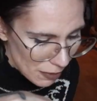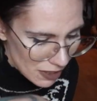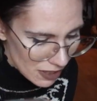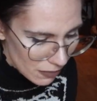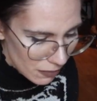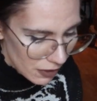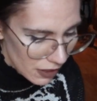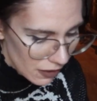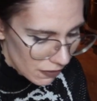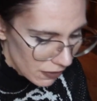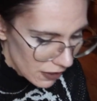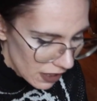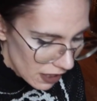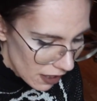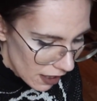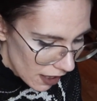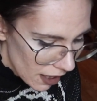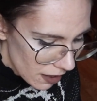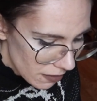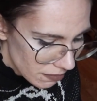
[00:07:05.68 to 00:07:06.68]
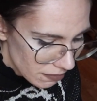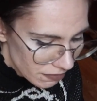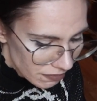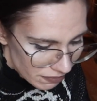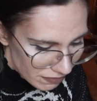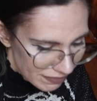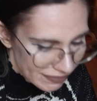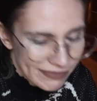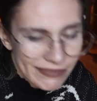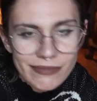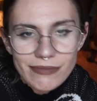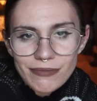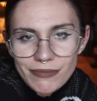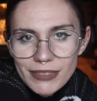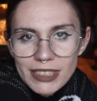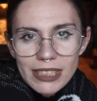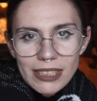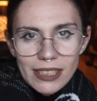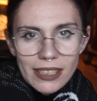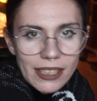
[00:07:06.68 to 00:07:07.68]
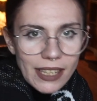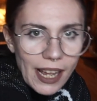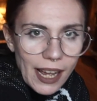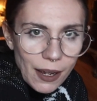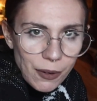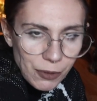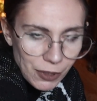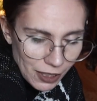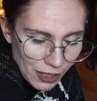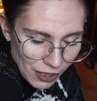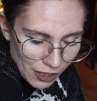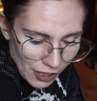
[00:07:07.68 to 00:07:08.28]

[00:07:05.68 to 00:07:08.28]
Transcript: in some leaf litter? Yeah, it wouldn't